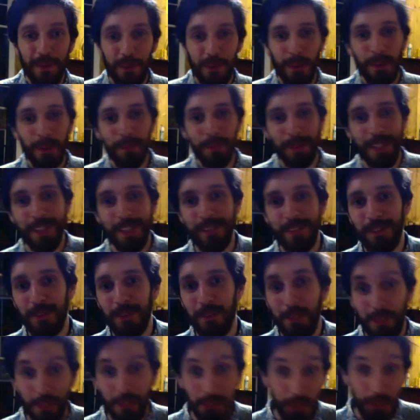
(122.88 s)
what I mean, so
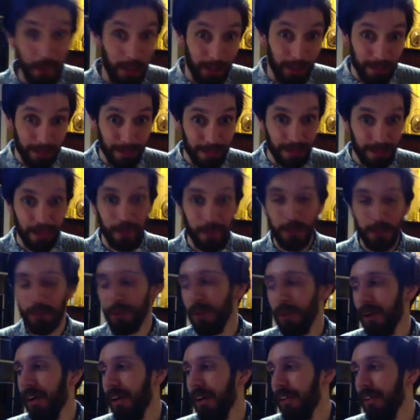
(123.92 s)
it's not, you don't have to strum
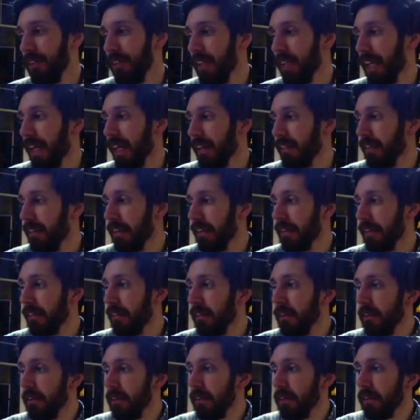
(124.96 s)
so hard on the accents.
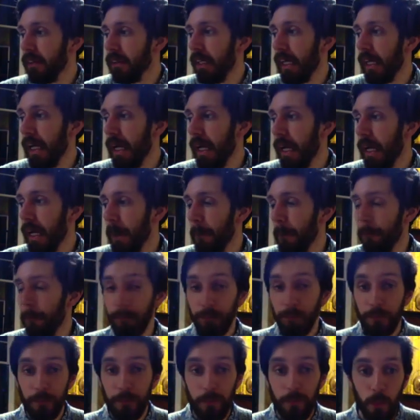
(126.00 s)

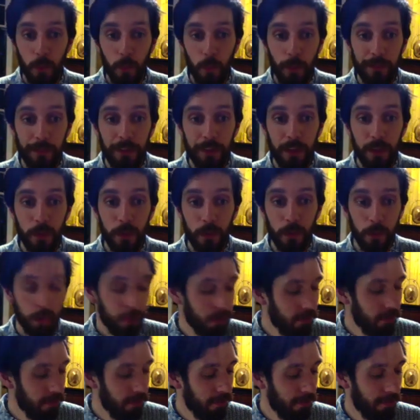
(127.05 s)
With the
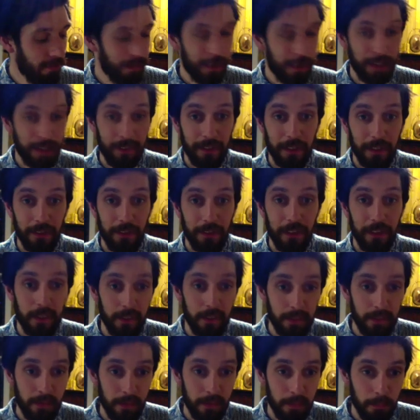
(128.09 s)
chord, that sounds like
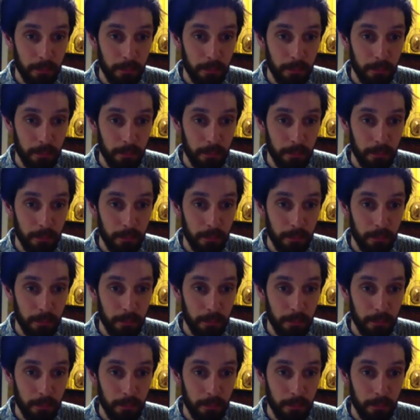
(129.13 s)
this.